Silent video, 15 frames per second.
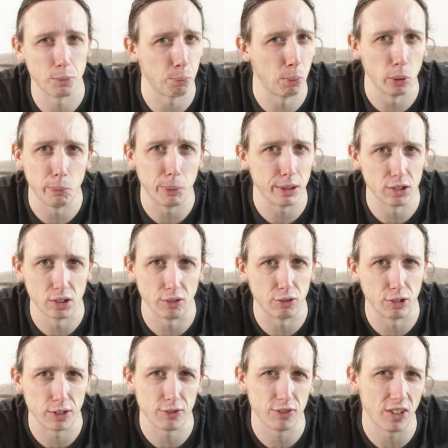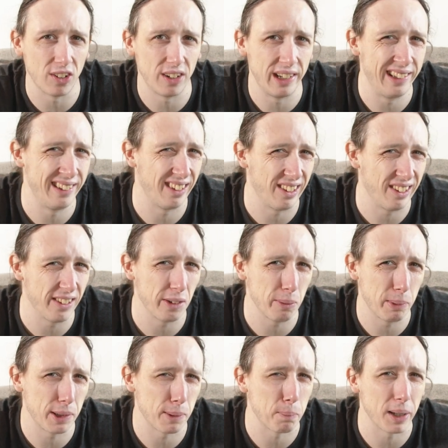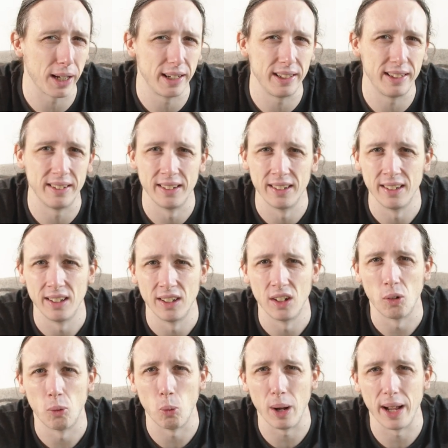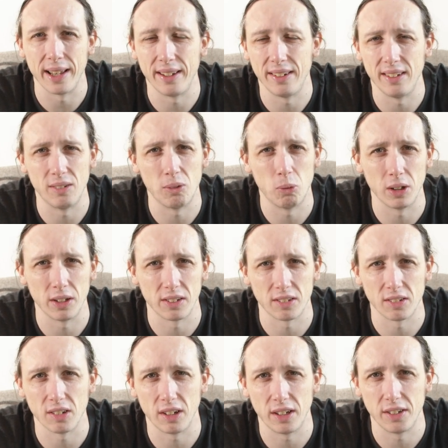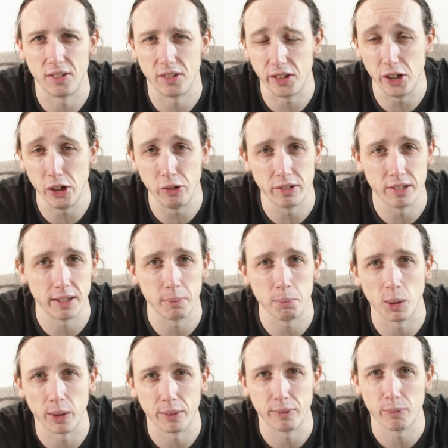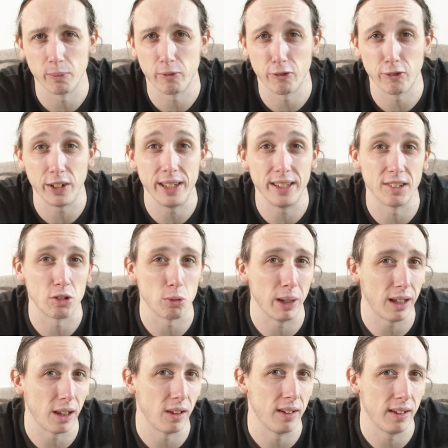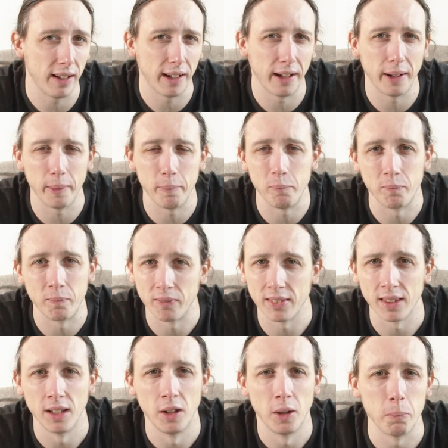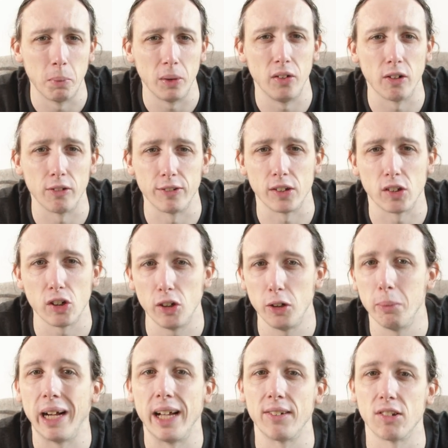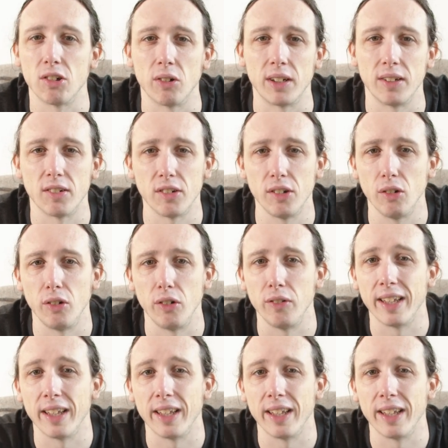Pull buoy stuff was fine, a little bit of pain when I started using my feet as well, but nothing too bad, so I can still do